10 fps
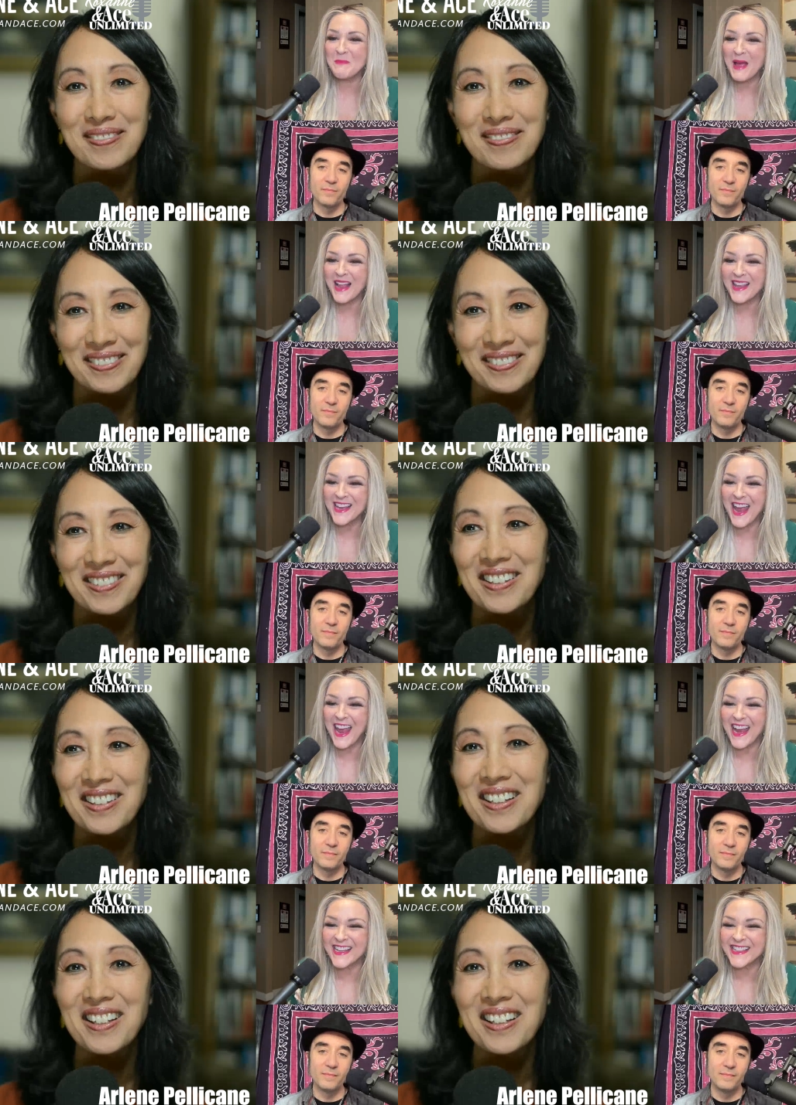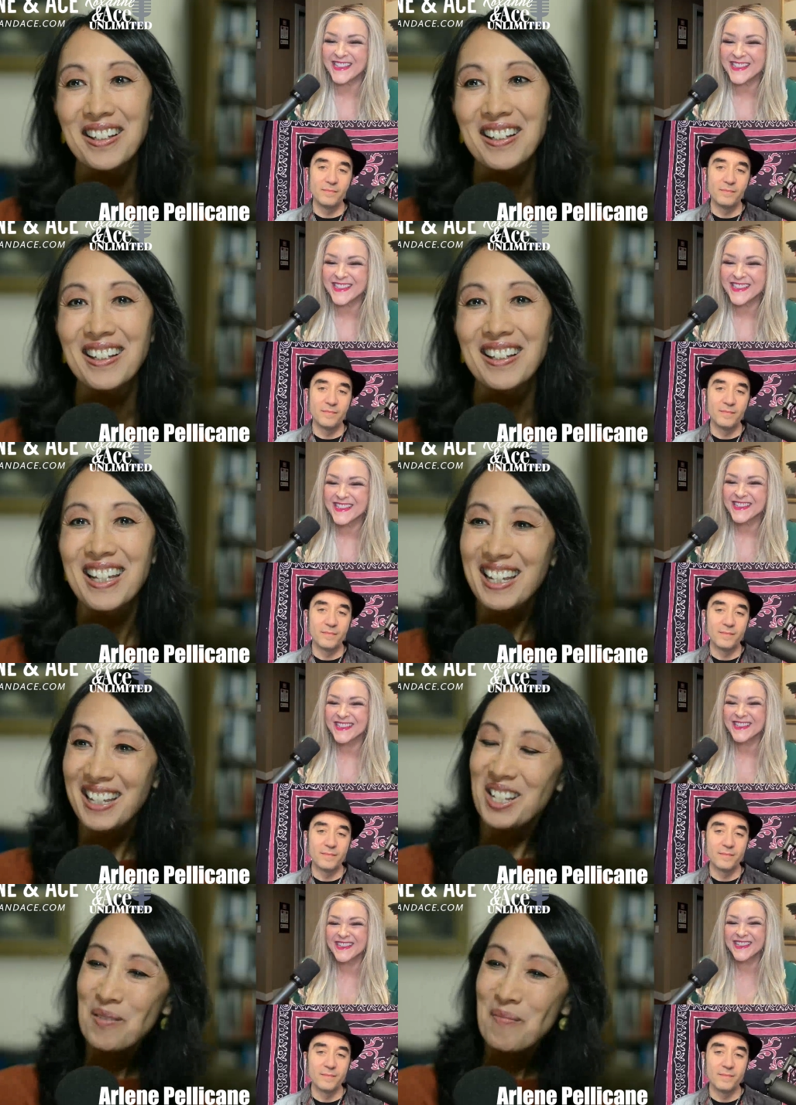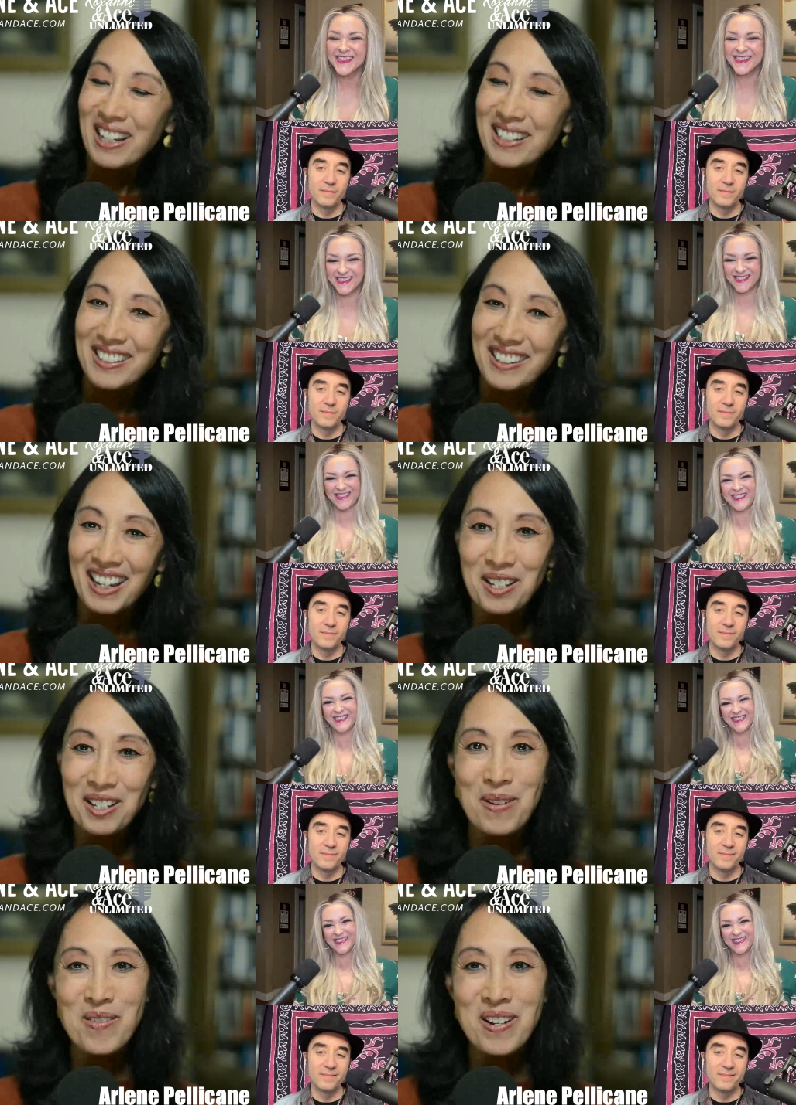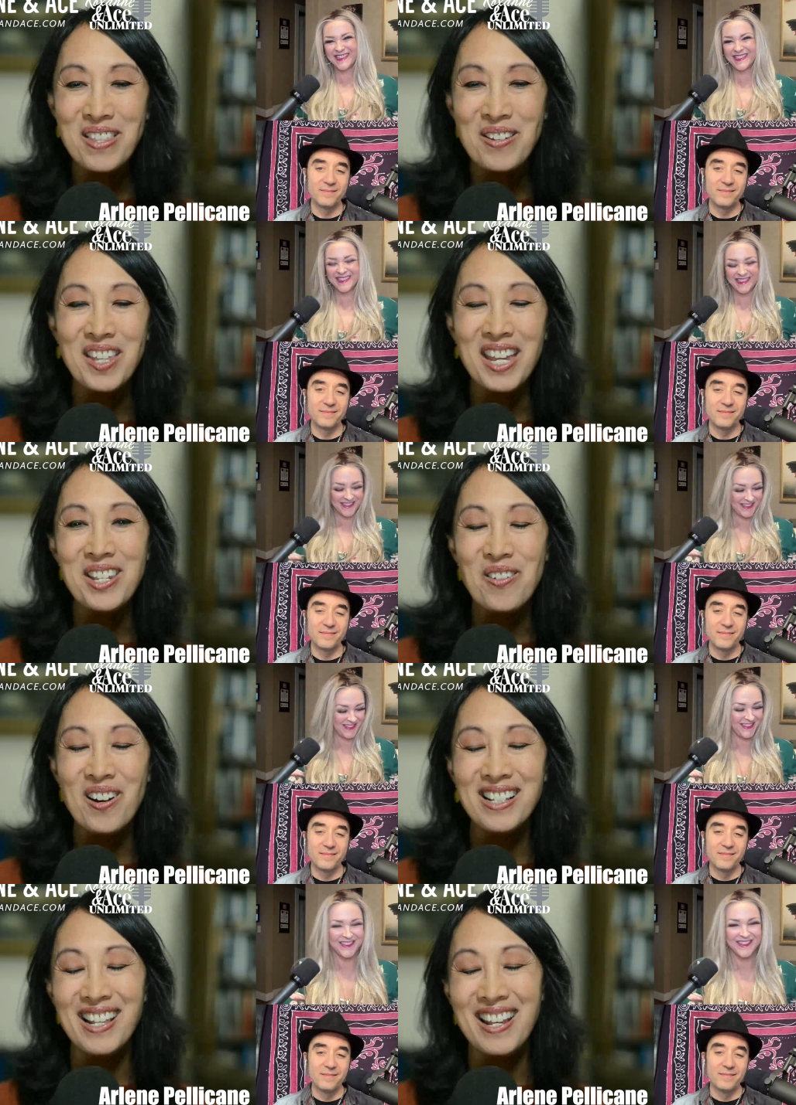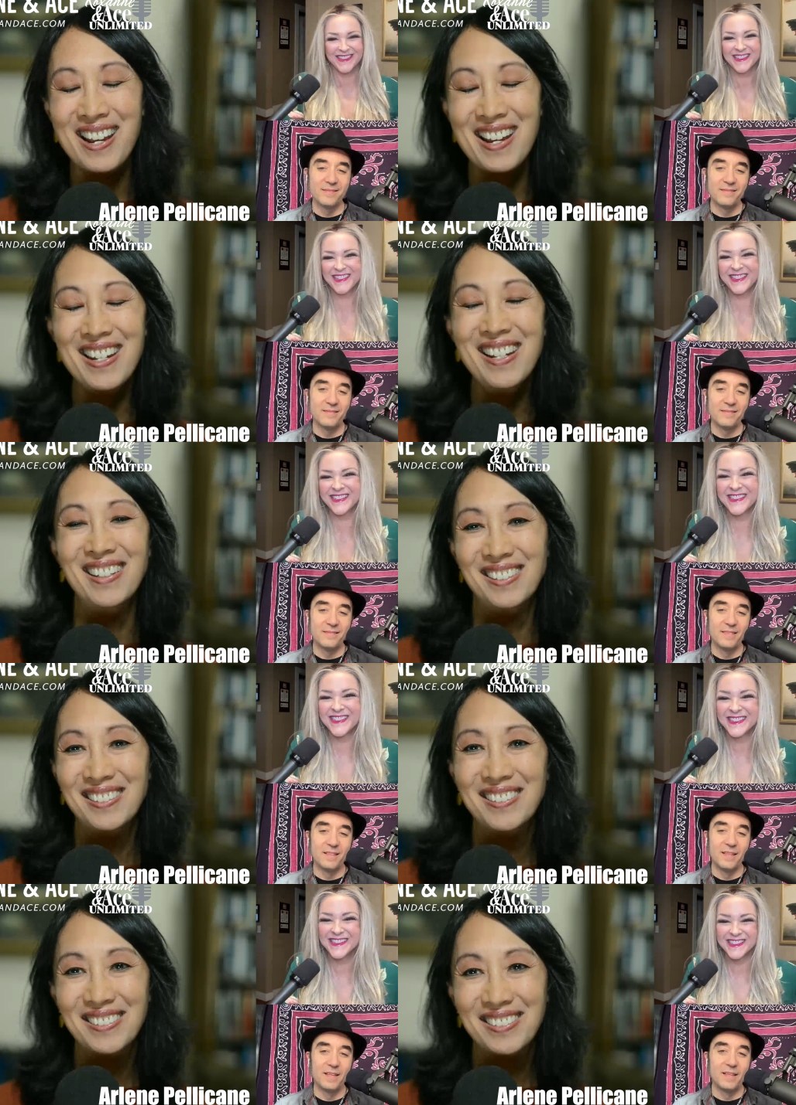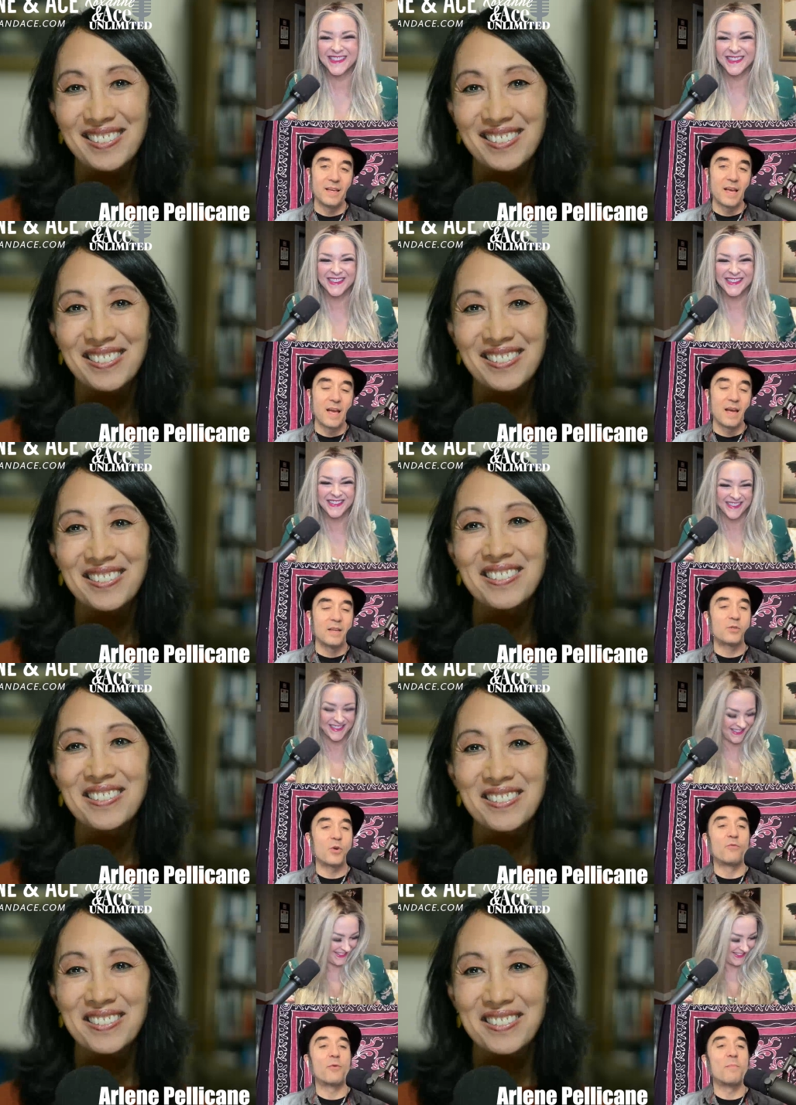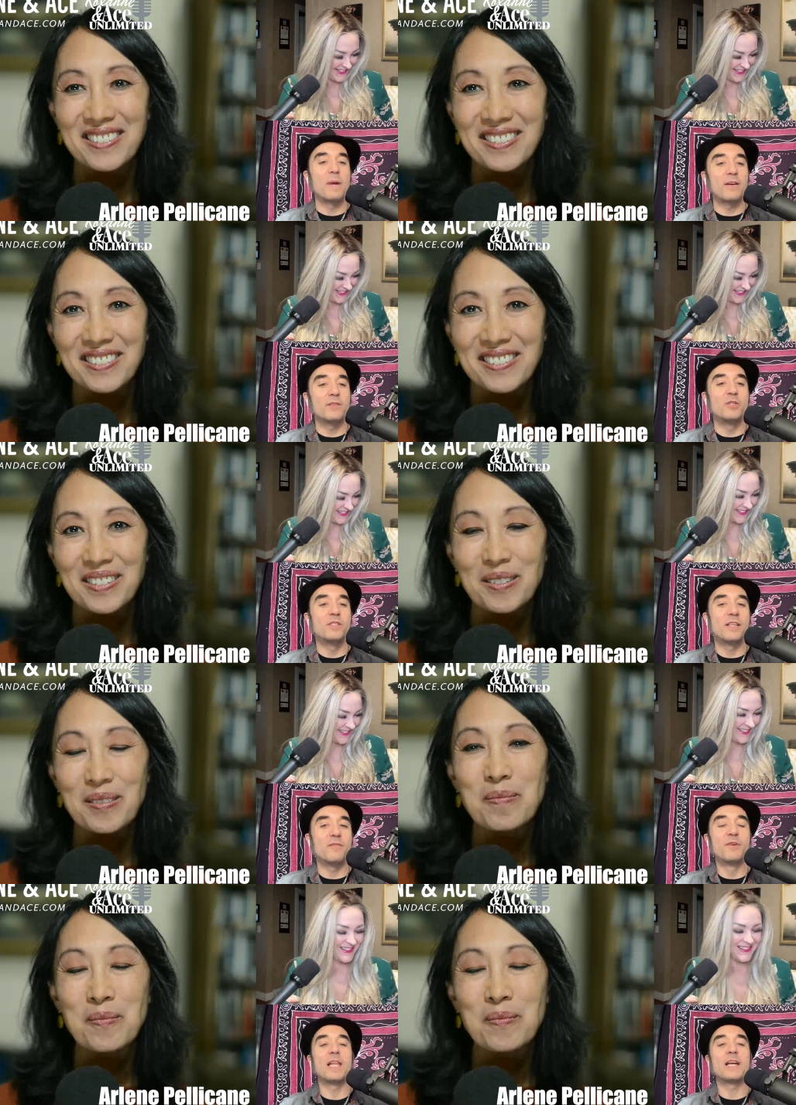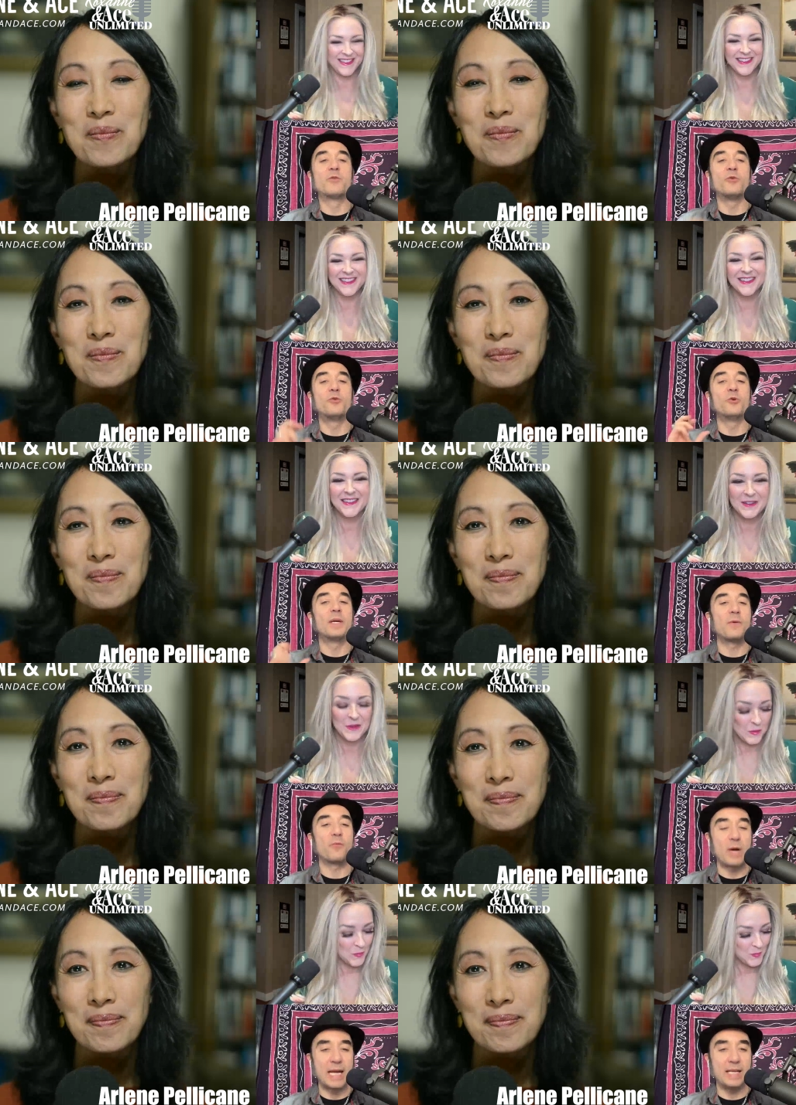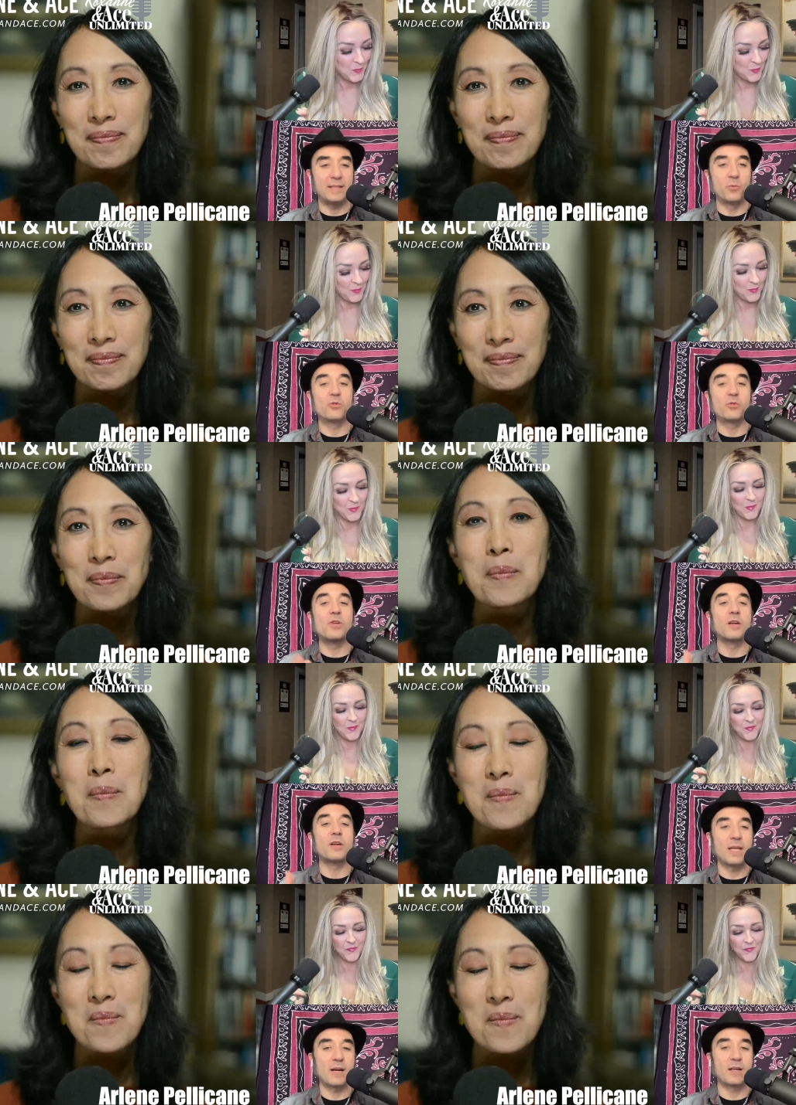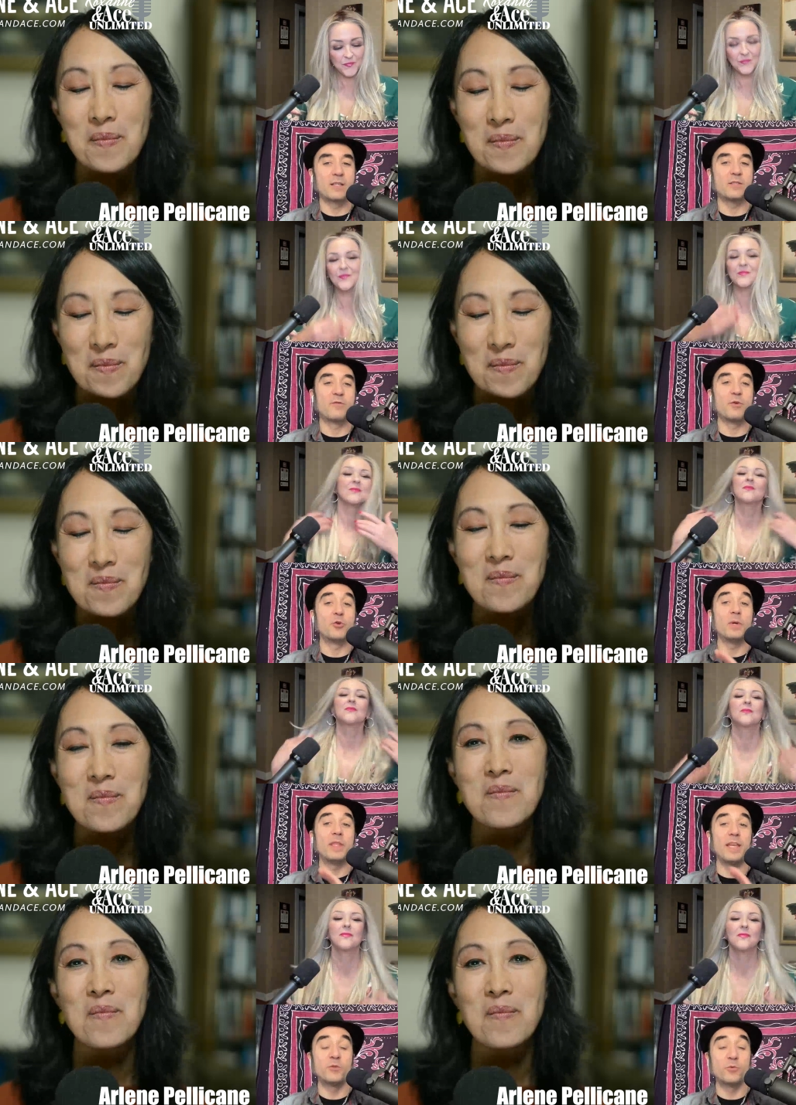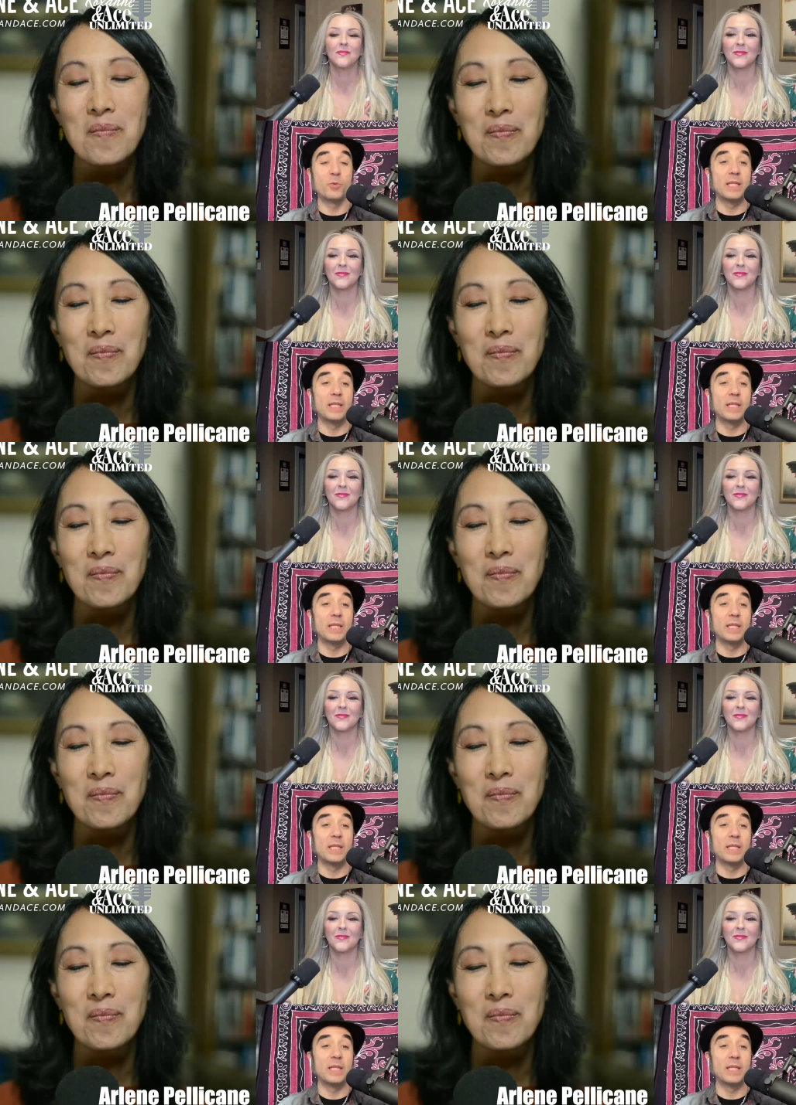Speaker 1: Pellicane. It is my delight to be with you. Thank you, Roxanne.
Speaker 2: So, for marriages that feel like they're doing it right, we'll start there because if you're doing things really